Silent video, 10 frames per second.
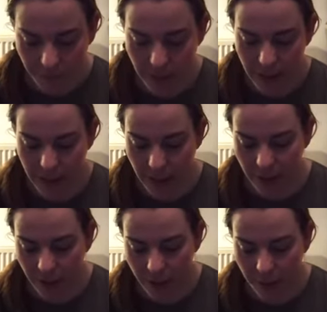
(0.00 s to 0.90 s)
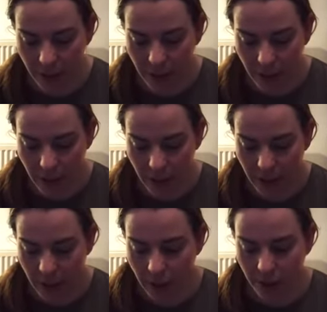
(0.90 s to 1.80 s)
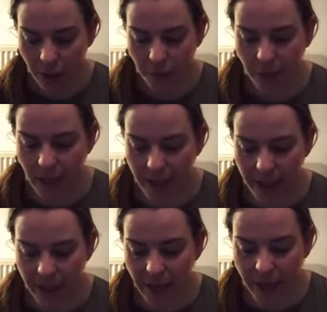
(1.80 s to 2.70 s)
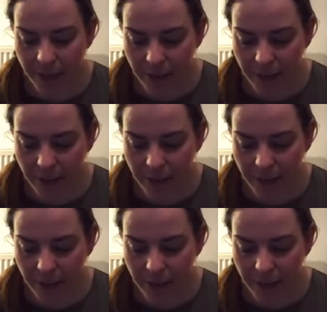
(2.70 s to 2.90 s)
As I say, you could be lying down,